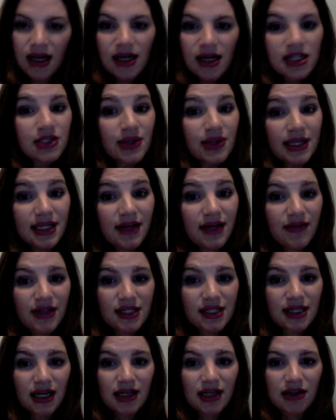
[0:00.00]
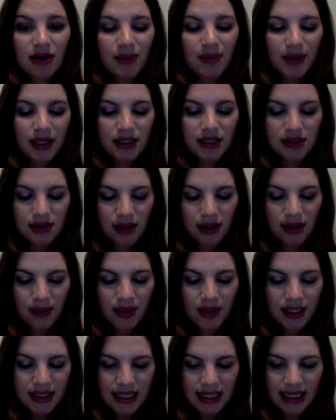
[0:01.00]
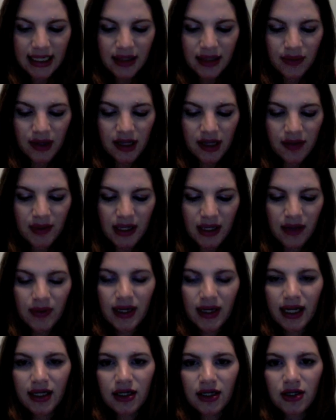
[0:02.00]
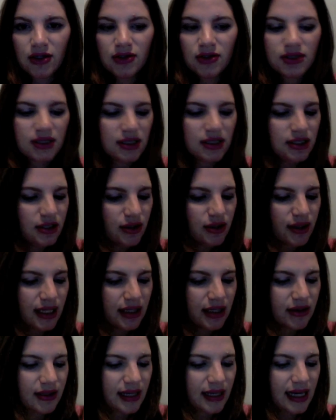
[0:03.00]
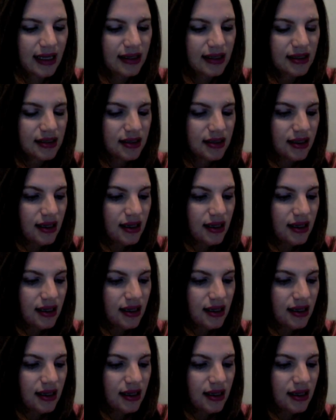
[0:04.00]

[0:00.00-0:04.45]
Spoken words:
So I love this color. I'm gonna take it with me when I go to the Dior counter next